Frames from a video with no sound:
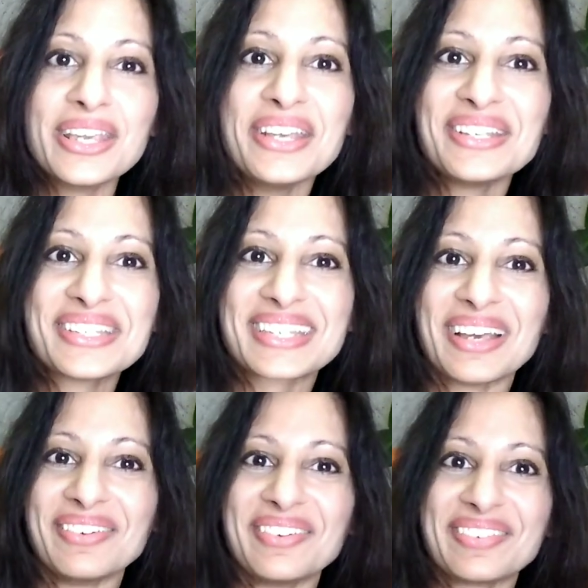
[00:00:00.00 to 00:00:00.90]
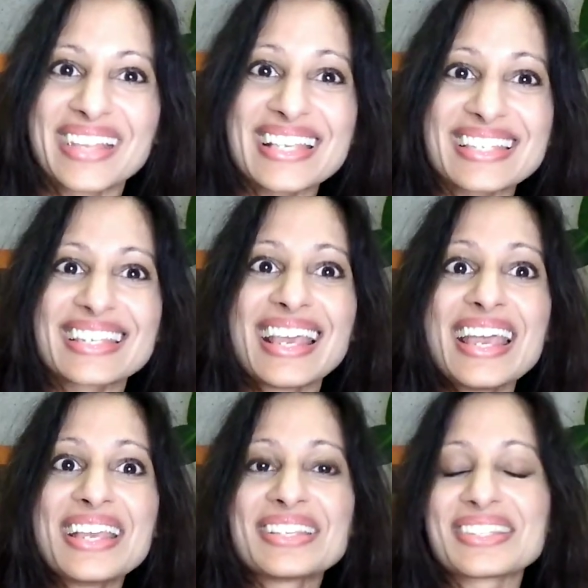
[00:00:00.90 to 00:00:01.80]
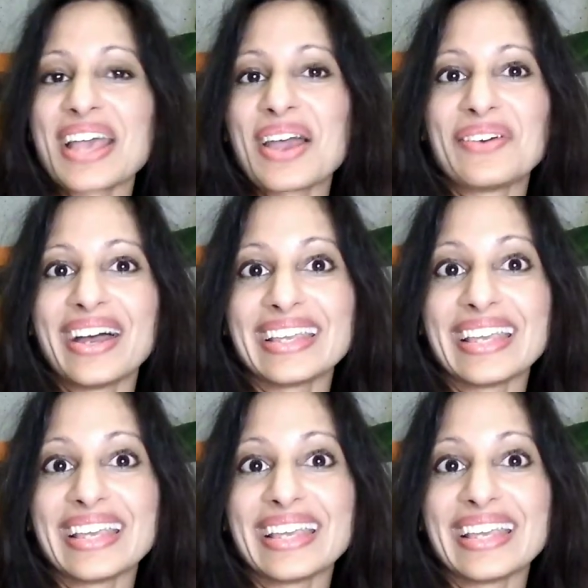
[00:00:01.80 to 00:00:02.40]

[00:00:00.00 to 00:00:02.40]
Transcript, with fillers: used some of this. So uh,